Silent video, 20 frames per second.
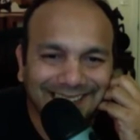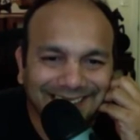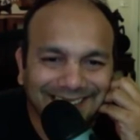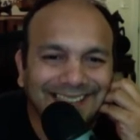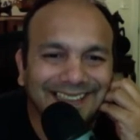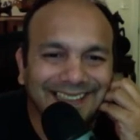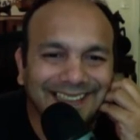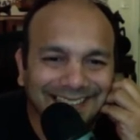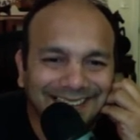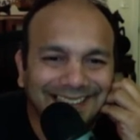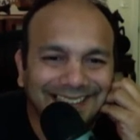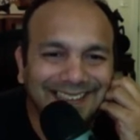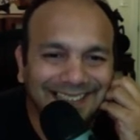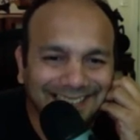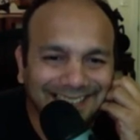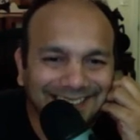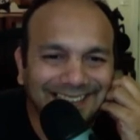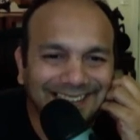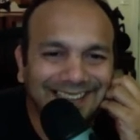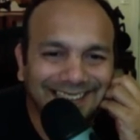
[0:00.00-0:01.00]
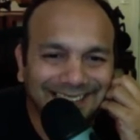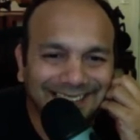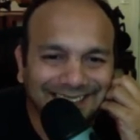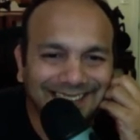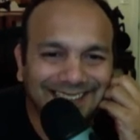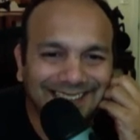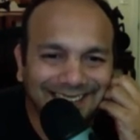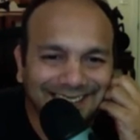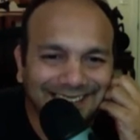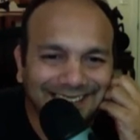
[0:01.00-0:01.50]

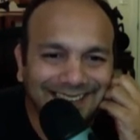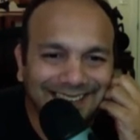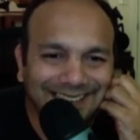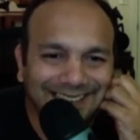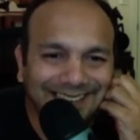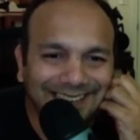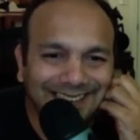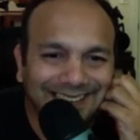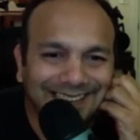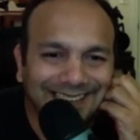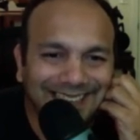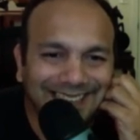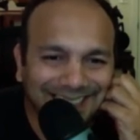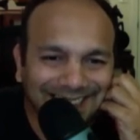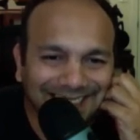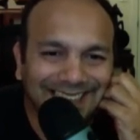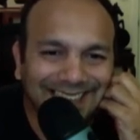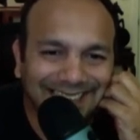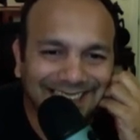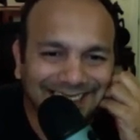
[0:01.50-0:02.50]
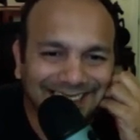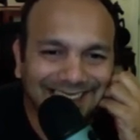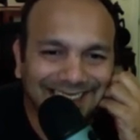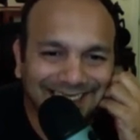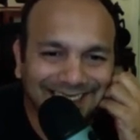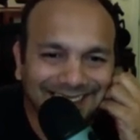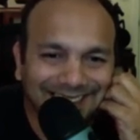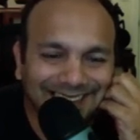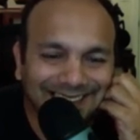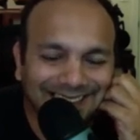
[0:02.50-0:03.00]

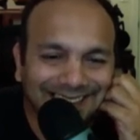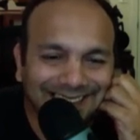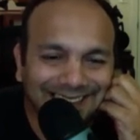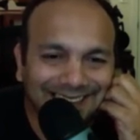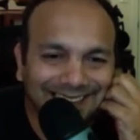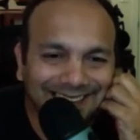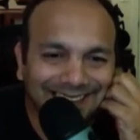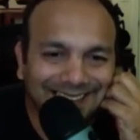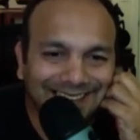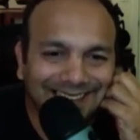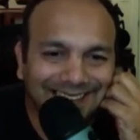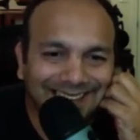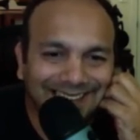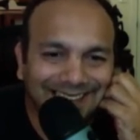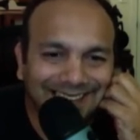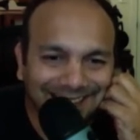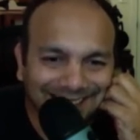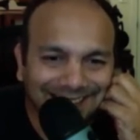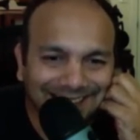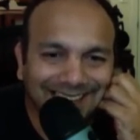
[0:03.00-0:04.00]
(not speaking)